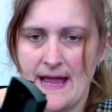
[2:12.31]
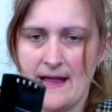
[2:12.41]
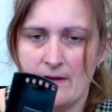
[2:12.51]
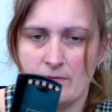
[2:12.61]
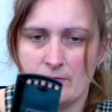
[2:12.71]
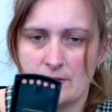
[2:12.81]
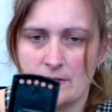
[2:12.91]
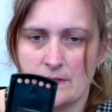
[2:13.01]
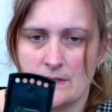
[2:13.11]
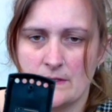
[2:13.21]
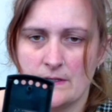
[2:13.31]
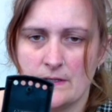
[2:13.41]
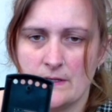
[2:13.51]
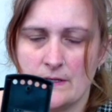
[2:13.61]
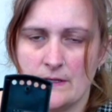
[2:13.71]
out,
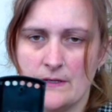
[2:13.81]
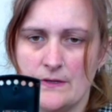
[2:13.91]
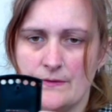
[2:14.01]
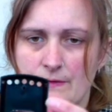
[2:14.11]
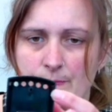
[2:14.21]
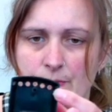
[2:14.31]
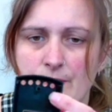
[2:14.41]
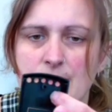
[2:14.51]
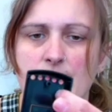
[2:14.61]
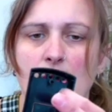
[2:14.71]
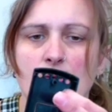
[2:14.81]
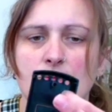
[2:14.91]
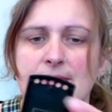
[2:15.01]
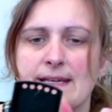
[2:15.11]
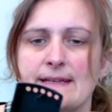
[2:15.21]
you just put some
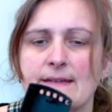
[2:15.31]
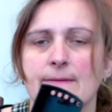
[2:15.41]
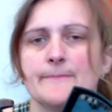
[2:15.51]
holes in